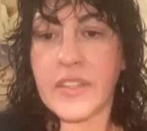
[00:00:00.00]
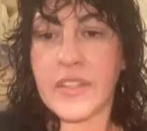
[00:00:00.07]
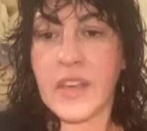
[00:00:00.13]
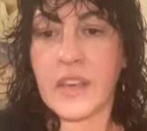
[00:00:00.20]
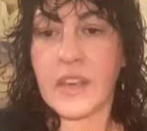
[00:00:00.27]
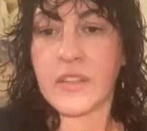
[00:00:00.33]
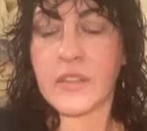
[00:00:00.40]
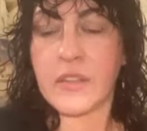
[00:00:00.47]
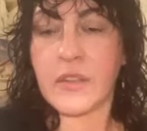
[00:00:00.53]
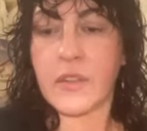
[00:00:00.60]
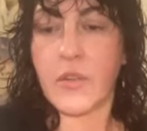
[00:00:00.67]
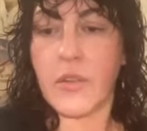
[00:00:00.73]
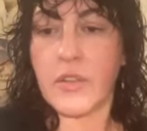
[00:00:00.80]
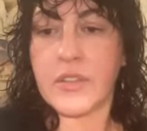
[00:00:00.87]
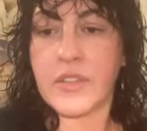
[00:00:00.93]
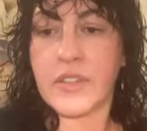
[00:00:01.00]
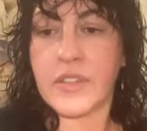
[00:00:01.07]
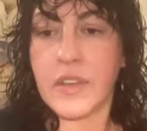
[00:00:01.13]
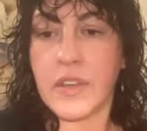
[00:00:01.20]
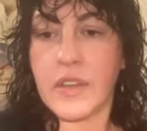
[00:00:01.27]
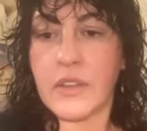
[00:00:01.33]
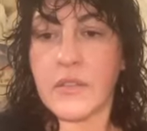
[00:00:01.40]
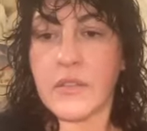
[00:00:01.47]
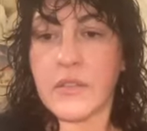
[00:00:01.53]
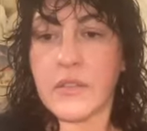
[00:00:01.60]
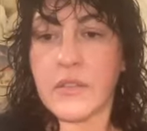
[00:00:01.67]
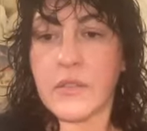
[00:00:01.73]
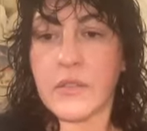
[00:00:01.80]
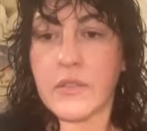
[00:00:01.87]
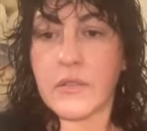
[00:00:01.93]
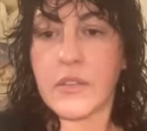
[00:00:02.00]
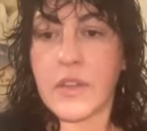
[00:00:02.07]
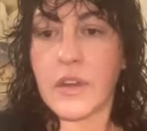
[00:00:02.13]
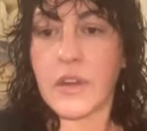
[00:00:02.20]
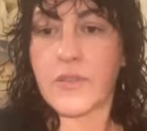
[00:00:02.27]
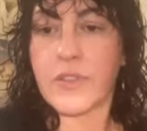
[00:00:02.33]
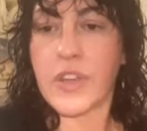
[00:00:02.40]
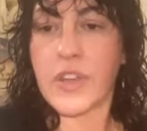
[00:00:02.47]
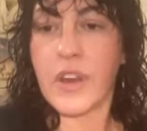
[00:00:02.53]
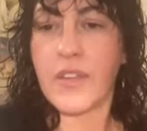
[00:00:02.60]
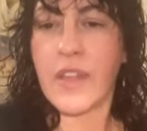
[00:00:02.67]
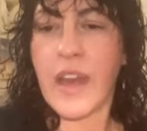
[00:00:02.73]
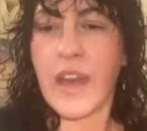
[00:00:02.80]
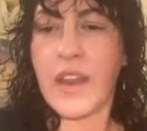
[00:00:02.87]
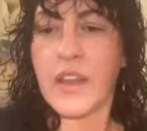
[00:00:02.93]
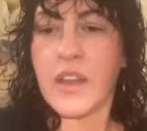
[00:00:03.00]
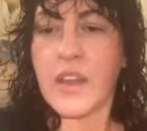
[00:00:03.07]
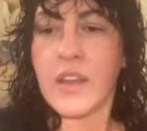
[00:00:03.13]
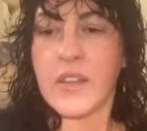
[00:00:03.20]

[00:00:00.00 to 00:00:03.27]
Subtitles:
Thanks, Nicole and Sarah, for sharing that.